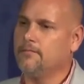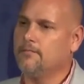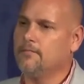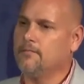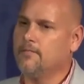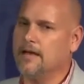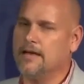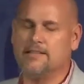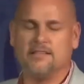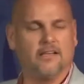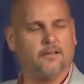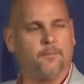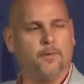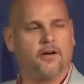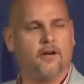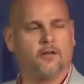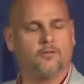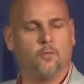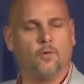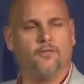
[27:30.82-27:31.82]
He says,
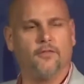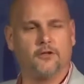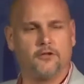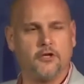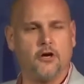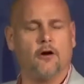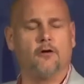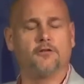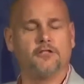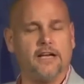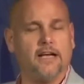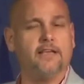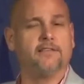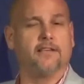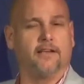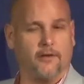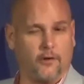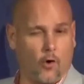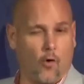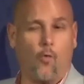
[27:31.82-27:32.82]
because when the church
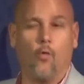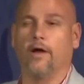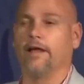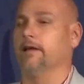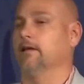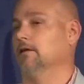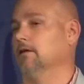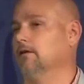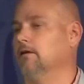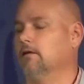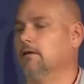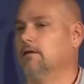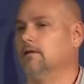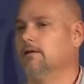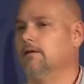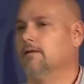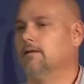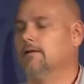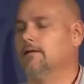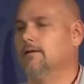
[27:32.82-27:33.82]
isn't going,
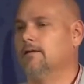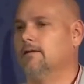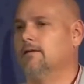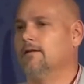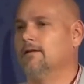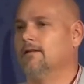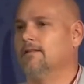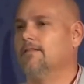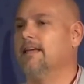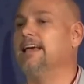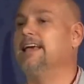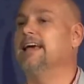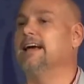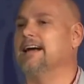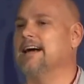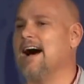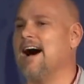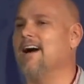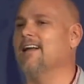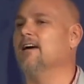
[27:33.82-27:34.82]
they get
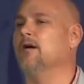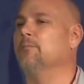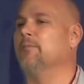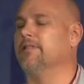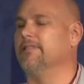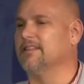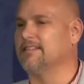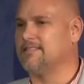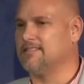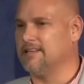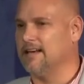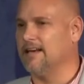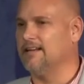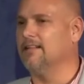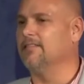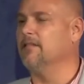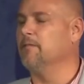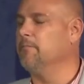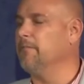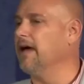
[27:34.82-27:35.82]
caught up in the sin
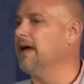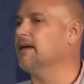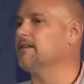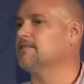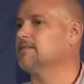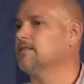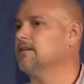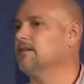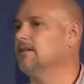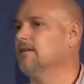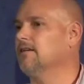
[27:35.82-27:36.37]
and the mess.